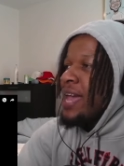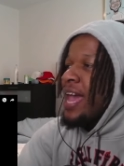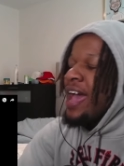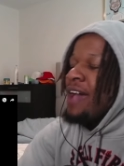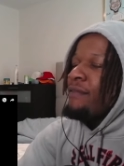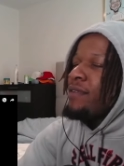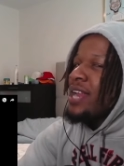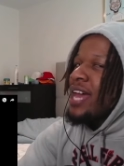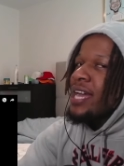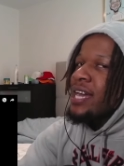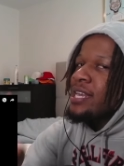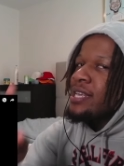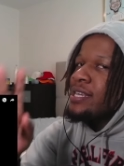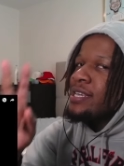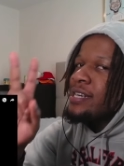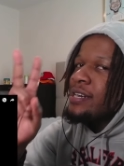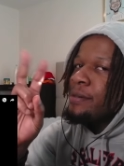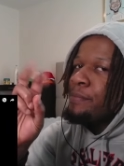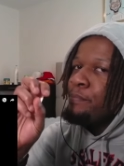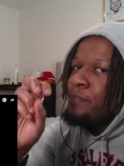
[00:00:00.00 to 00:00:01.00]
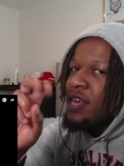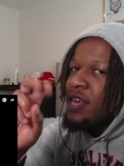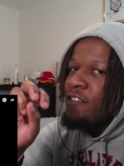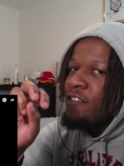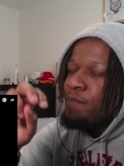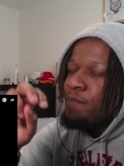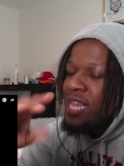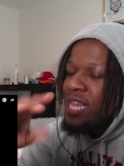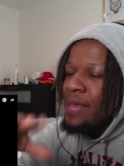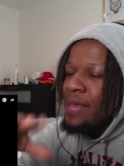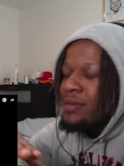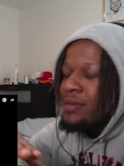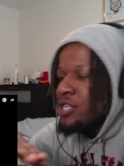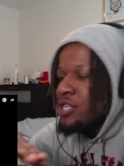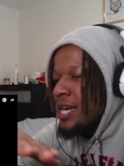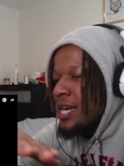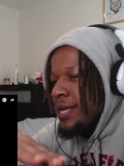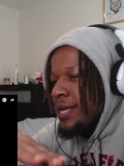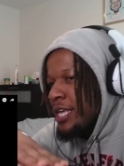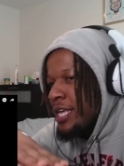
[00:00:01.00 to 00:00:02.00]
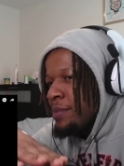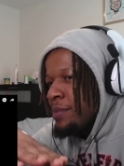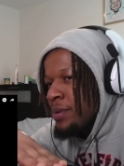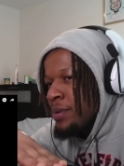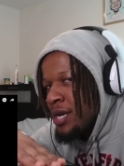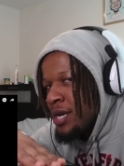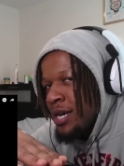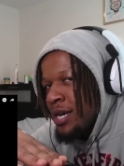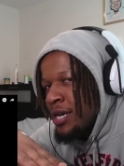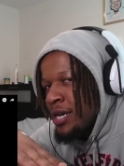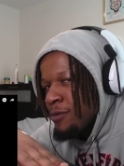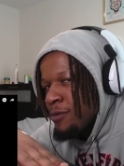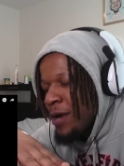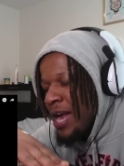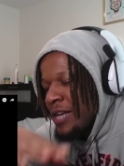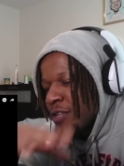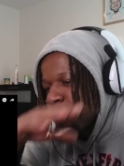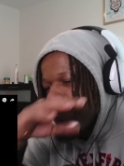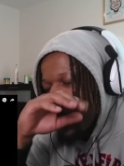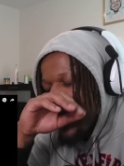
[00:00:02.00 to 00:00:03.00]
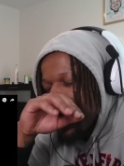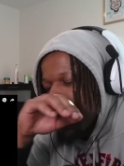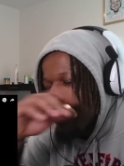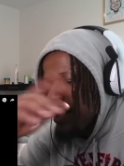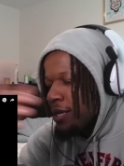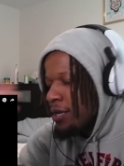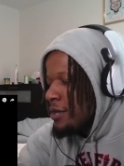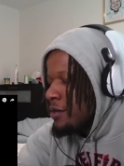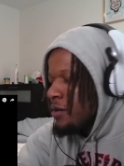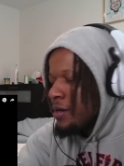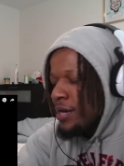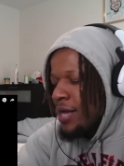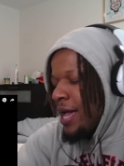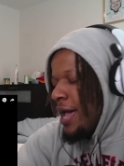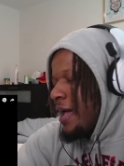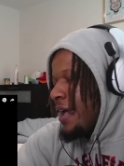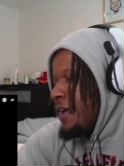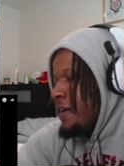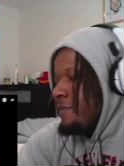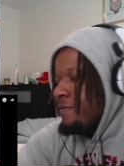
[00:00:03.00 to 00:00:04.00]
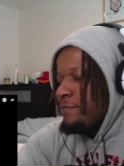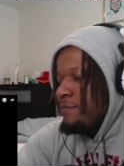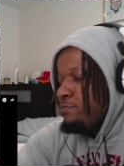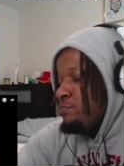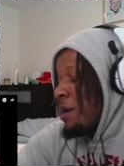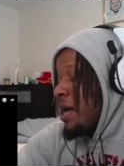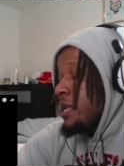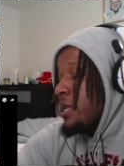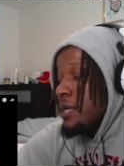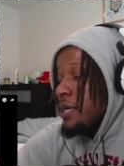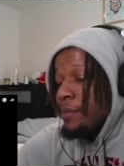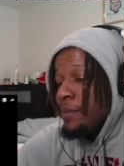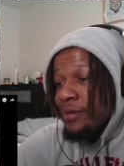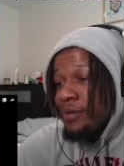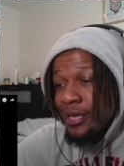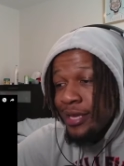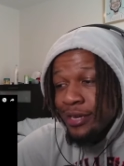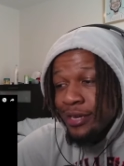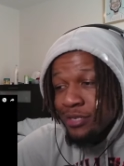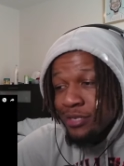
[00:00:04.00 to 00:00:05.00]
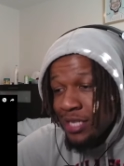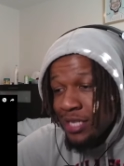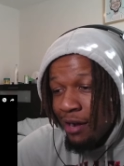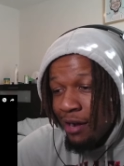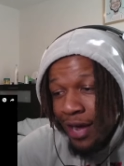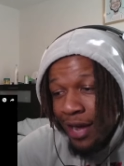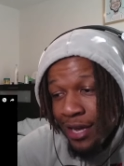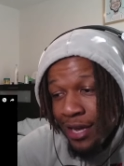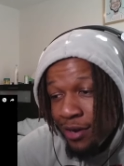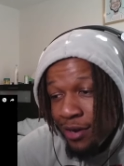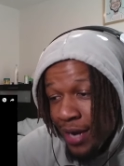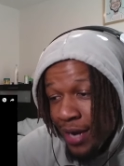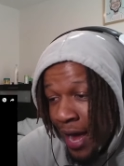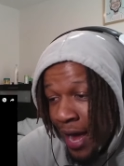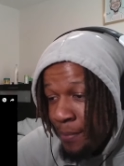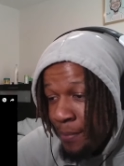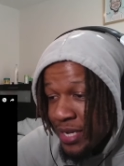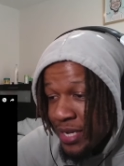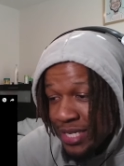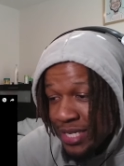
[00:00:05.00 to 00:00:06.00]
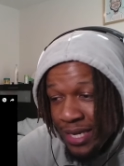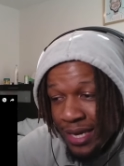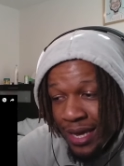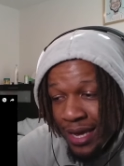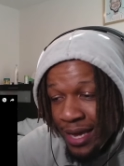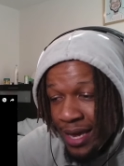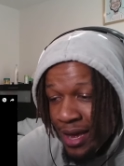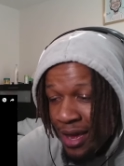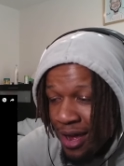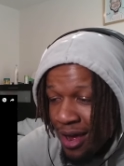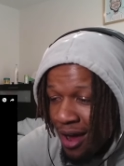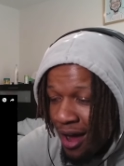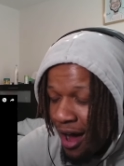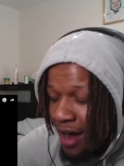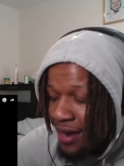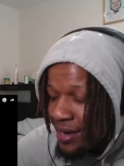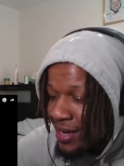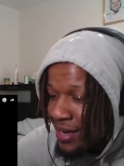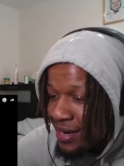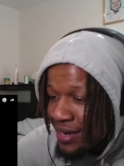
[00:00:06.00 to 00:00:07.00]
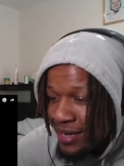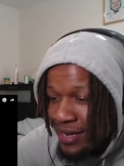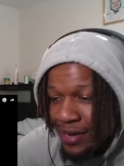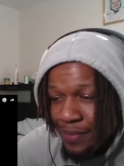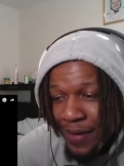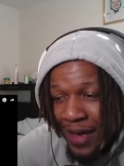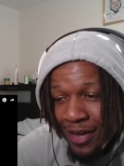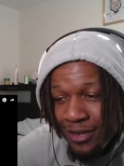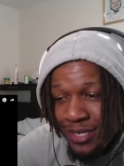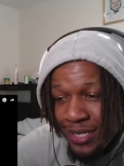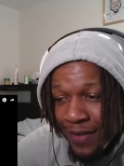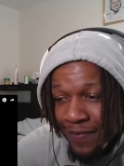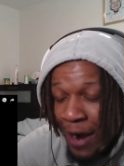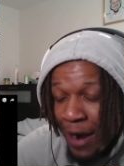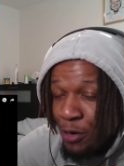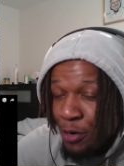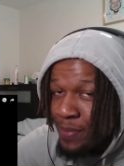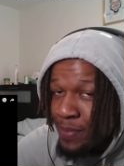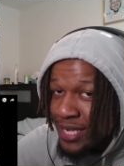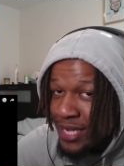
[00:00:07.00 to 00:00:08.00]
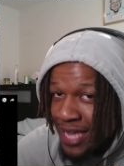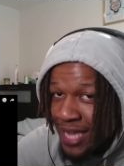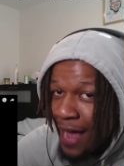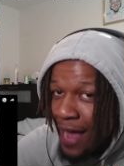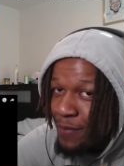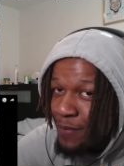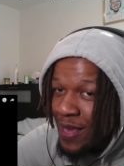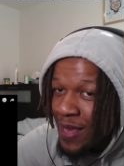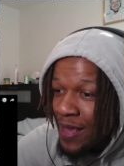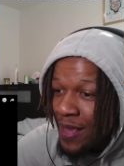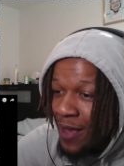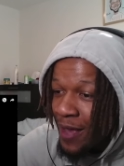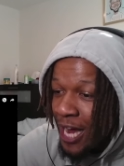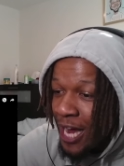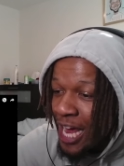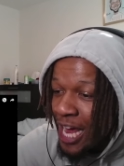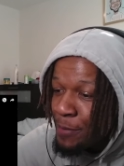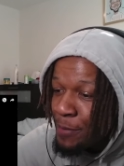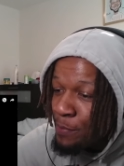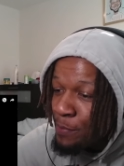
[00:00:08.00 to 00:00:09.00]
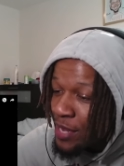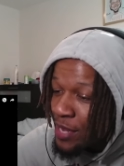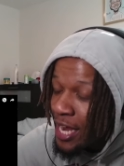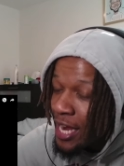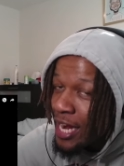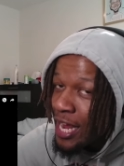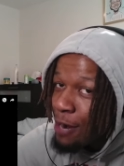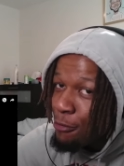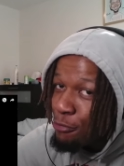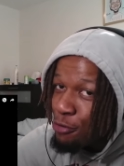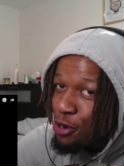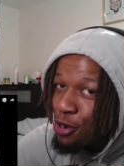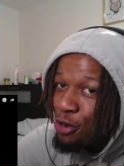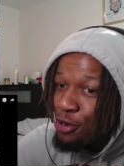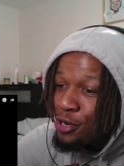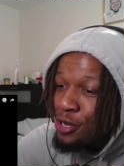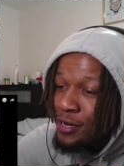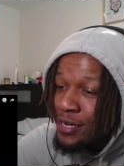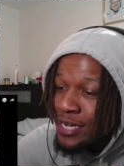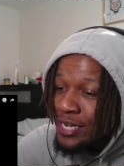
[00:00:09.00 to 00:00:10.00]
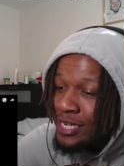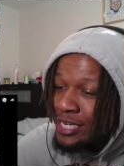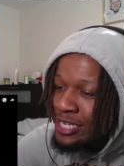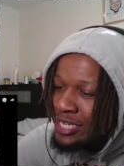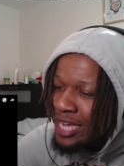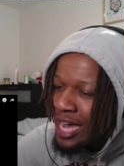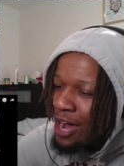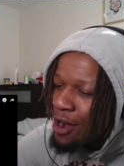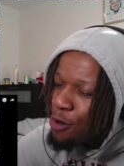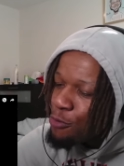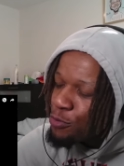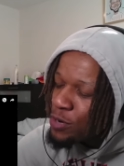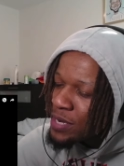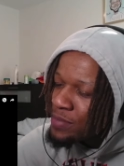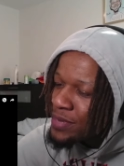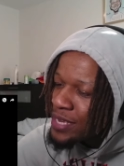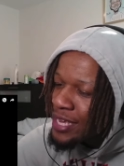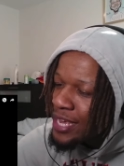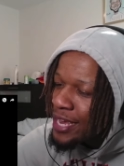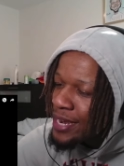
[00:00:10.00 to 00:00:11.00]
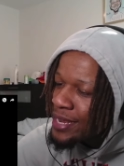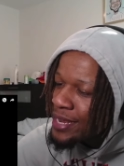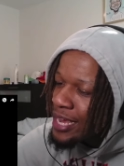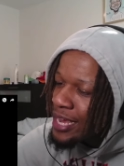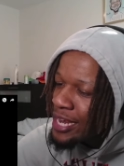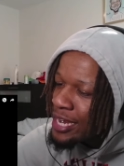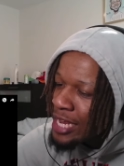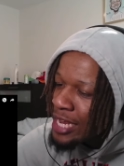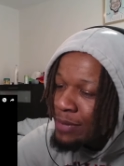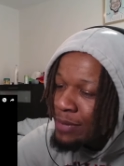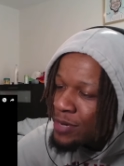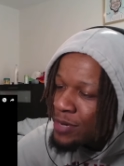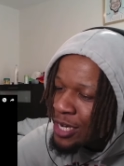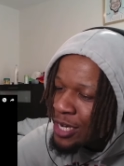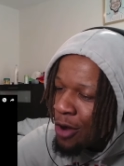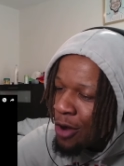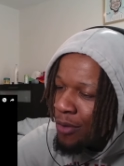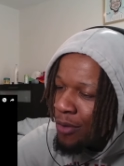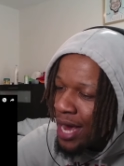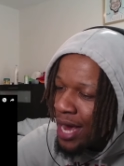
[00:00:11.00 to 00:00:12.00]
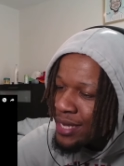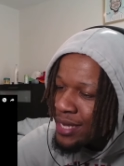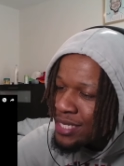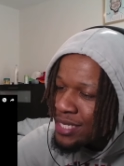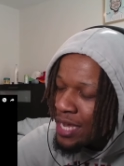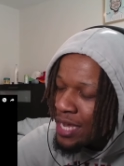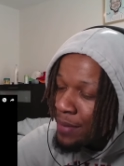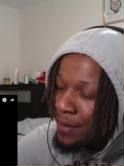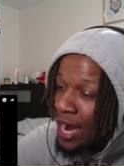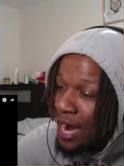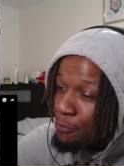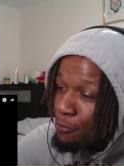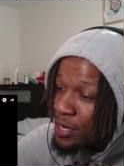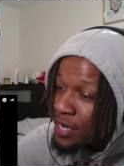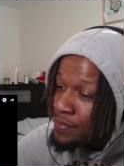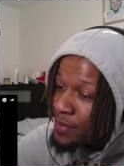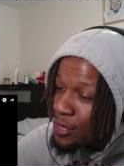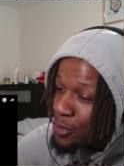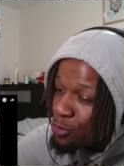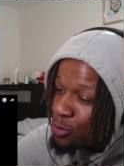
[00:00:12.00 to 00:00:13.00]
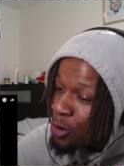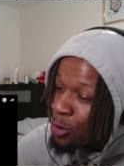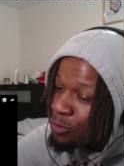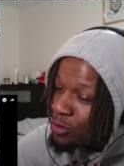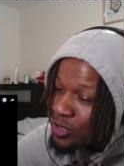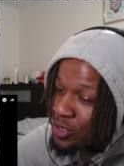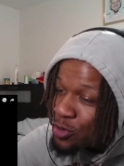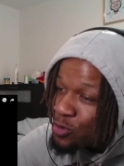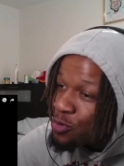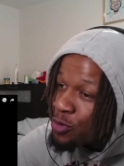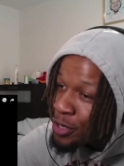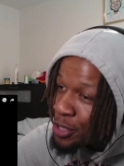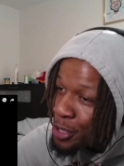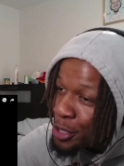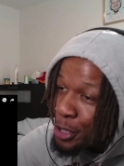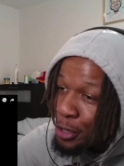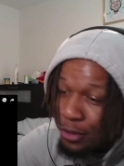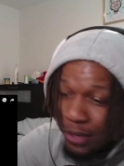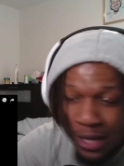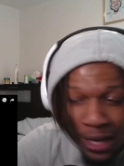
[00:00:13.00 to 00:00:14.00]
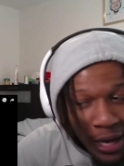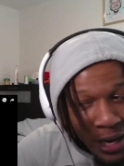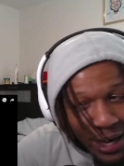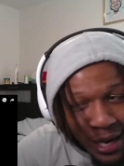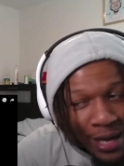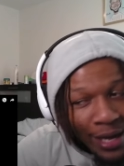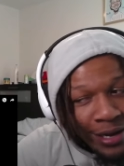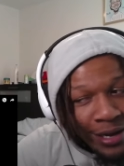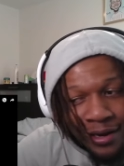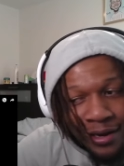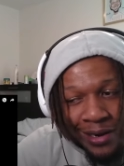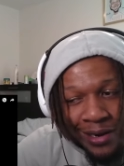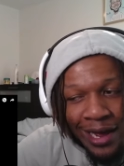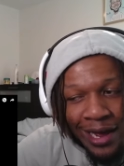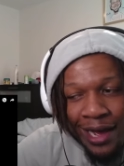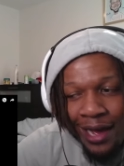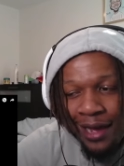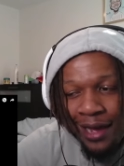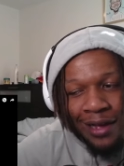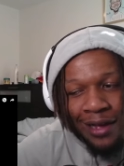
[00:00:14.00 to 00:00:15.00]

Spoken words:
having like a little beef, but they've been trying to keep it under wraps for like a year and a half, probably a couple of years now. I ain't gonna lie, I've been seeing all the Clubhouse stuff. I really be tapped in, y'all. I be playing that role on her because I don't really be getting in deep with all that stuff, but I really be knowing what's going on, y'all. I ain't gonna lie.